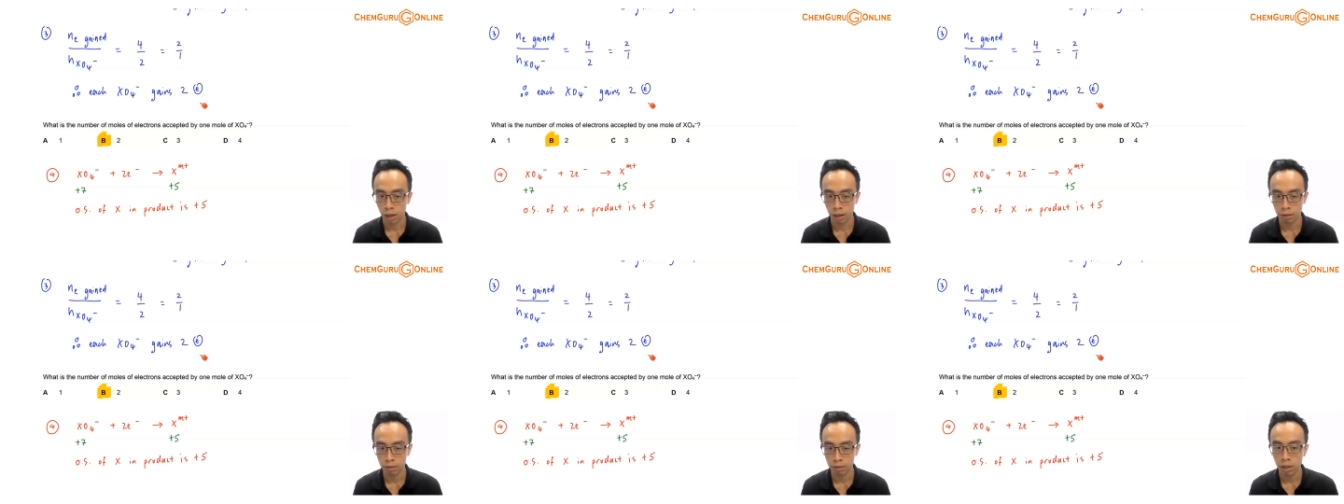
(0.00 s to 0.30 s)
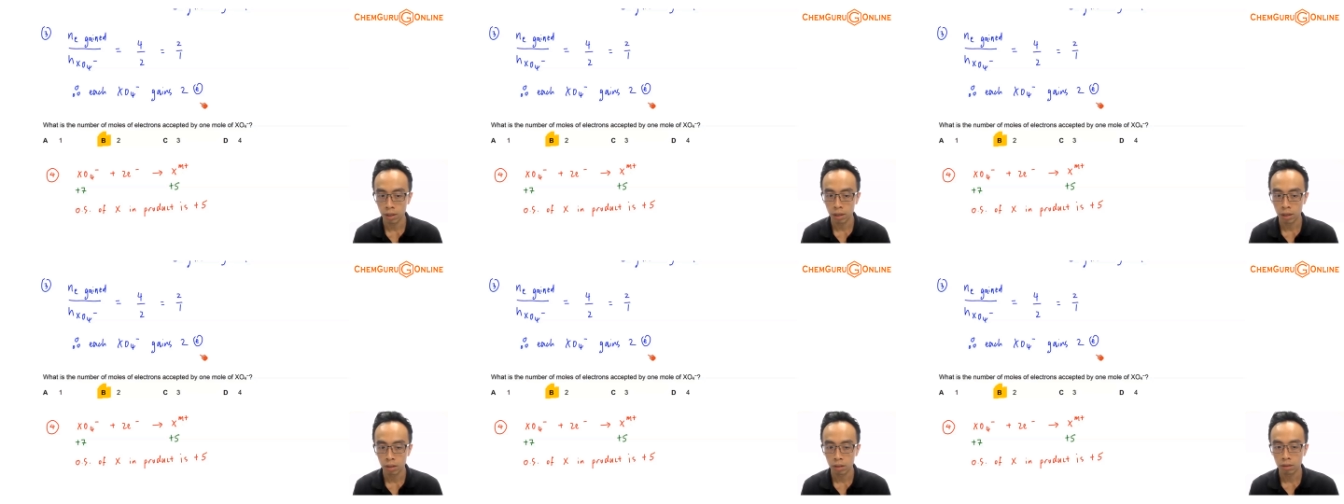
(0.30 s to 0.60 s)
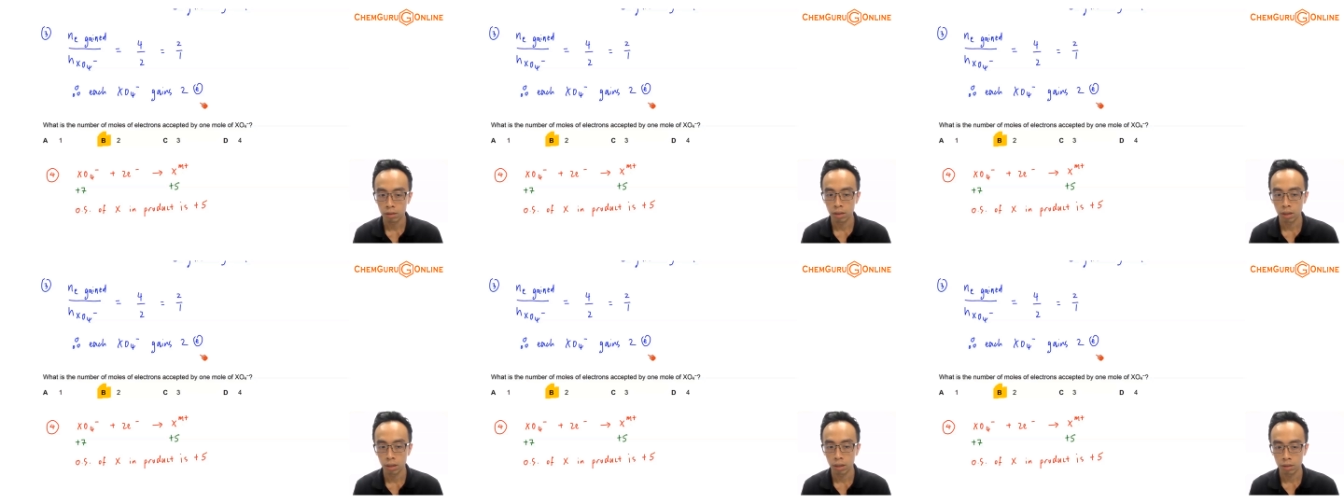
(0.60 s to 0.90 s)
then
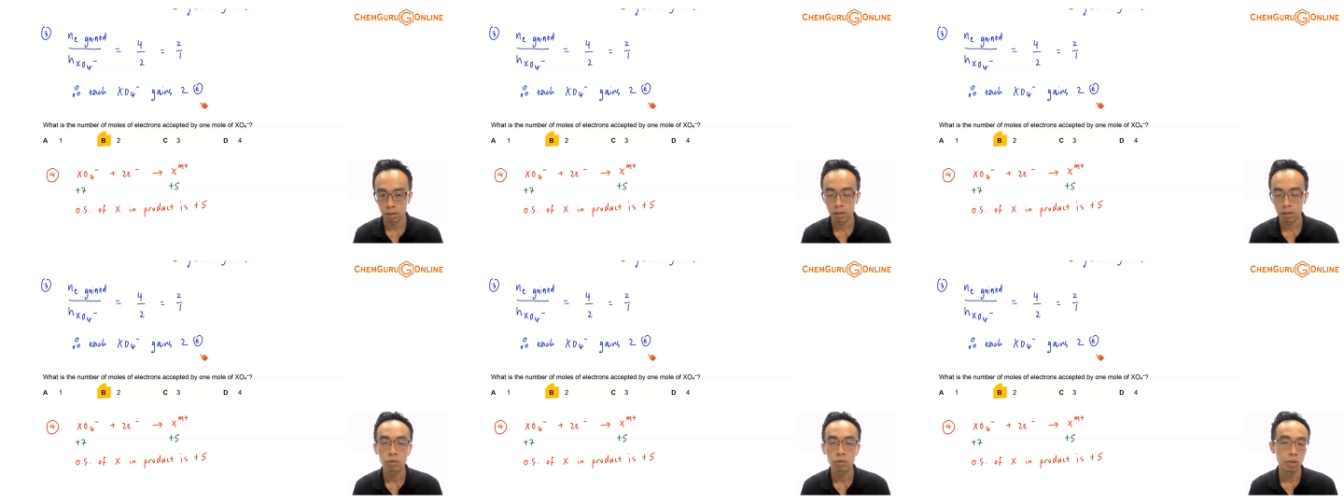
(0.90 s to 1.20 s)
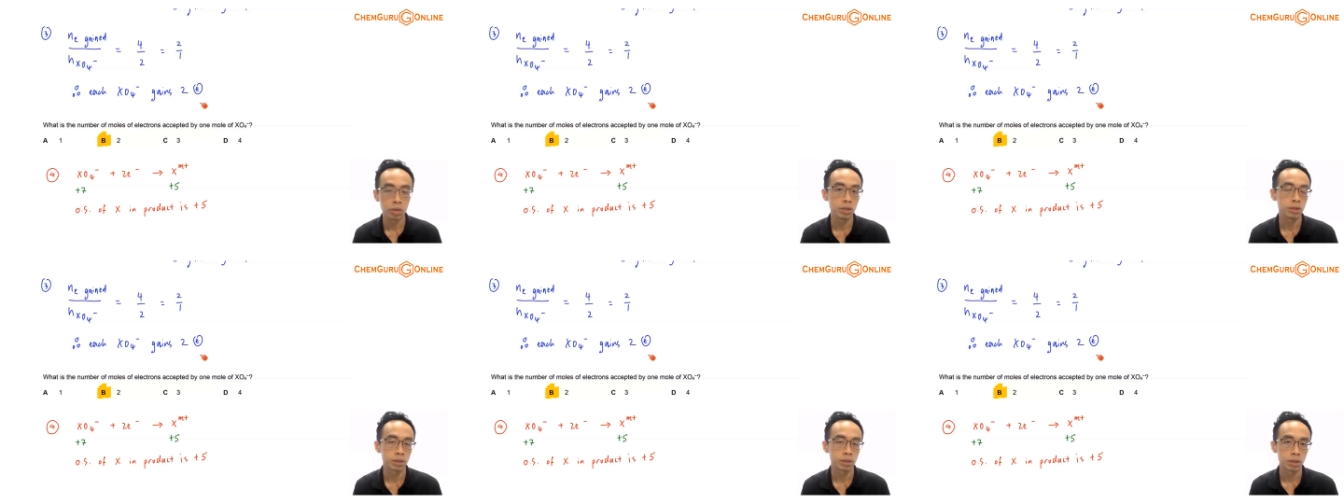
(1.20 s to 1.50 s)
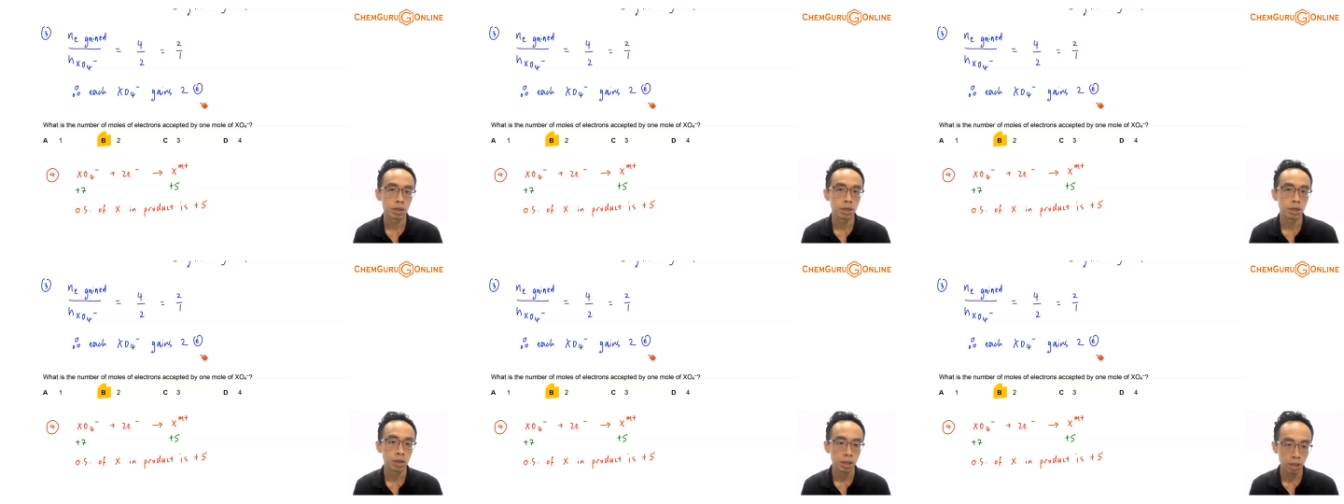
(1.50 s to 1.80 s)
the
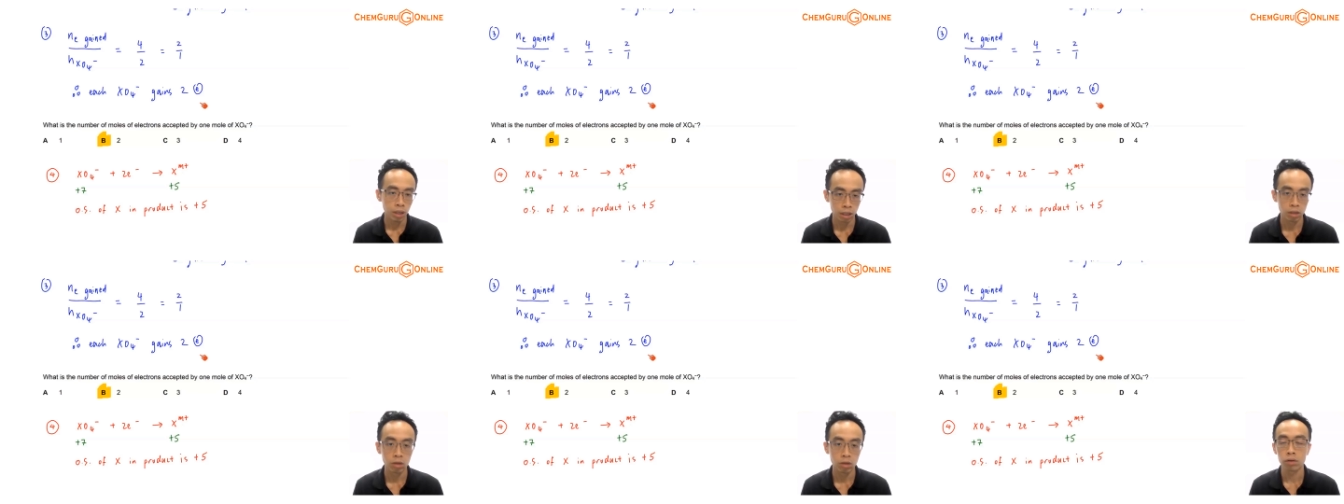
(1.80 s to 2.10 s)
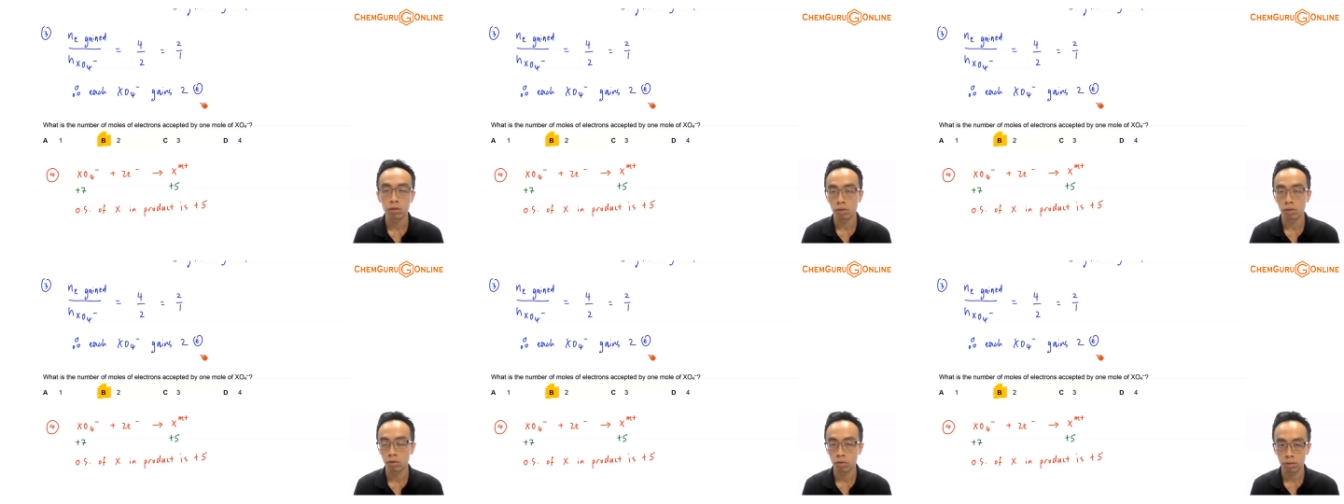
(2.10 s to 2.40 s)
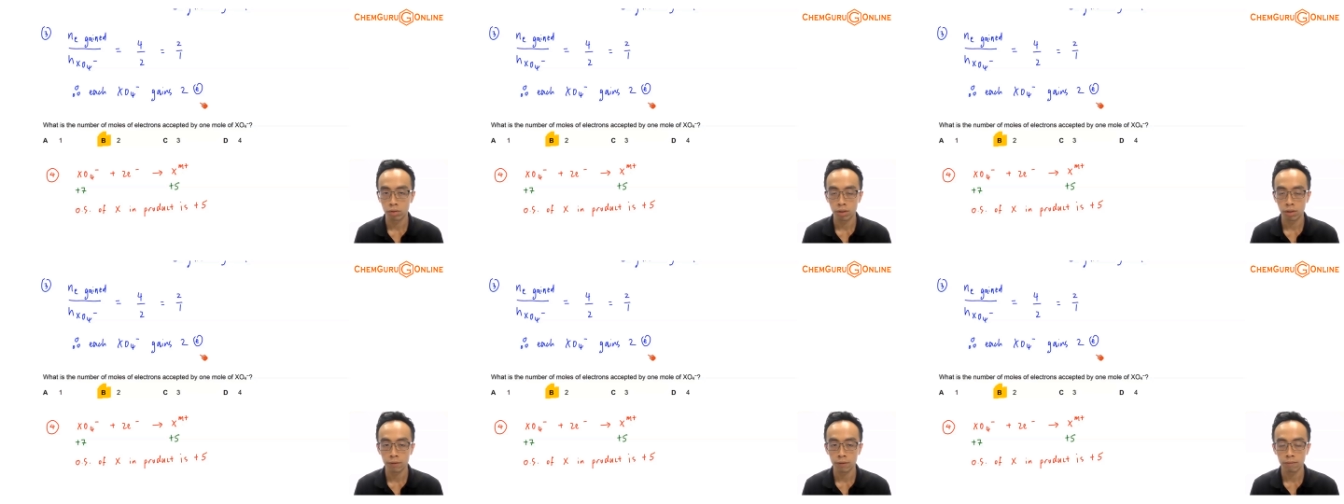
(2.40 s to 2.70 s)
decrease in the
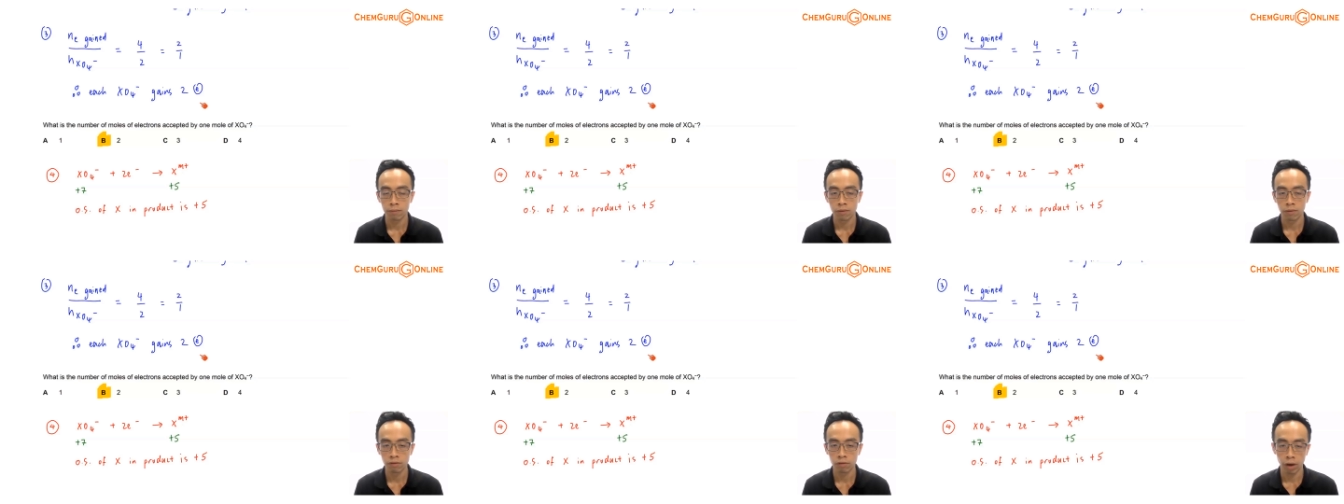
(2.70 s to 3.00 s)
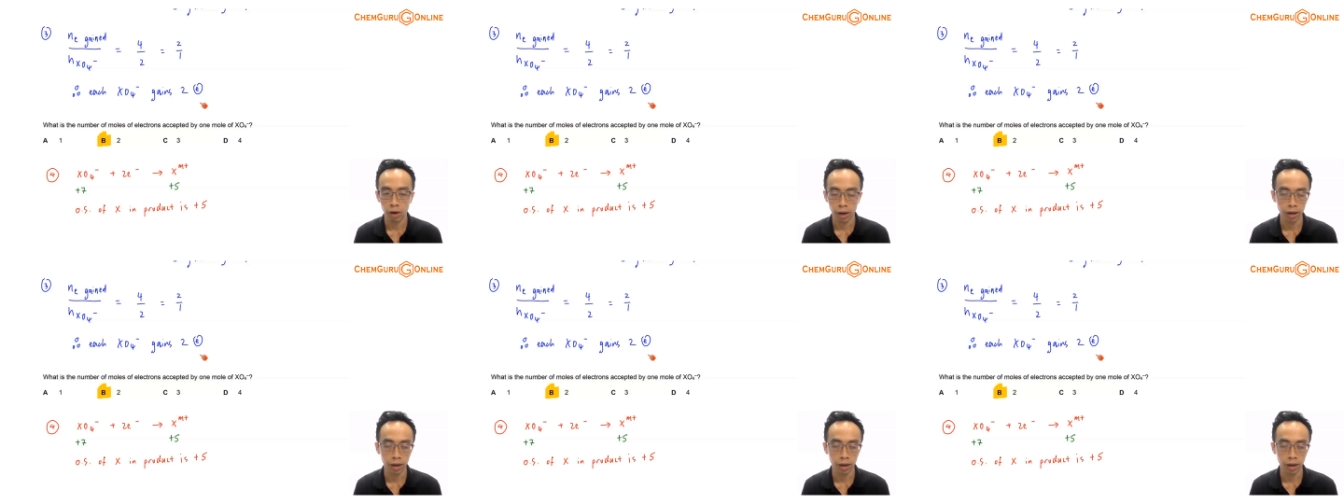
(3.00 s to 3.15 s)
oxidation state